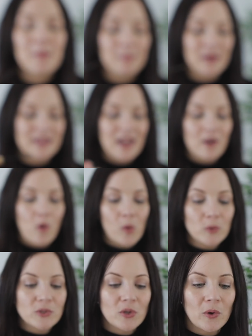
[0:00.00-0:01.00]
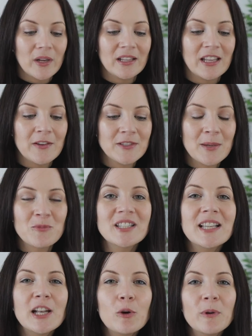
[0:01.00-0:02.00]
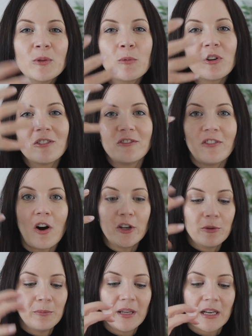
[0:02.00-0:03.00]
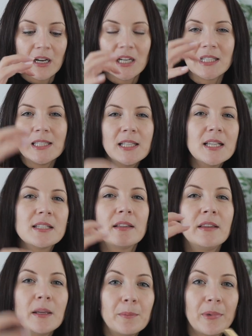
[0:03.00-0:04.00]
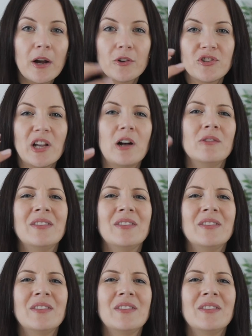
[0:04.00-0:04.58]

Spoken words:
but then also it gives them just a little bit more volume because this is a deep brow gel,